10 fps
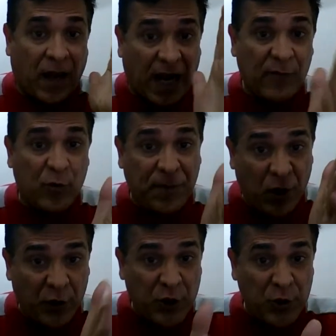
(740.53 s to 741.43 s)
I would be
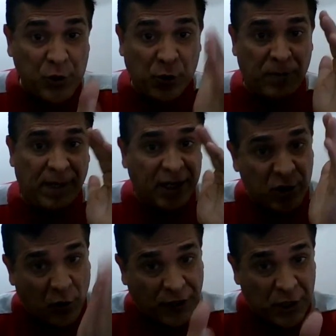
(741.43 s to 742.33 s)
on YouTube and
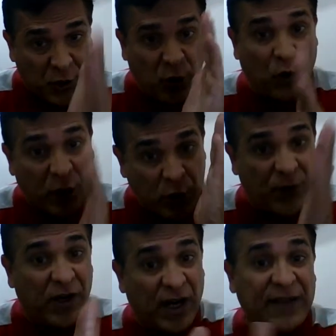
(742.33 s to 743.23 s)
talking to you on
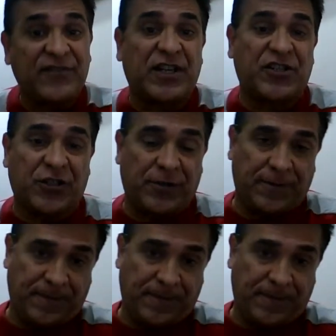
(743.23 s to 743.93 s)
doing a live session.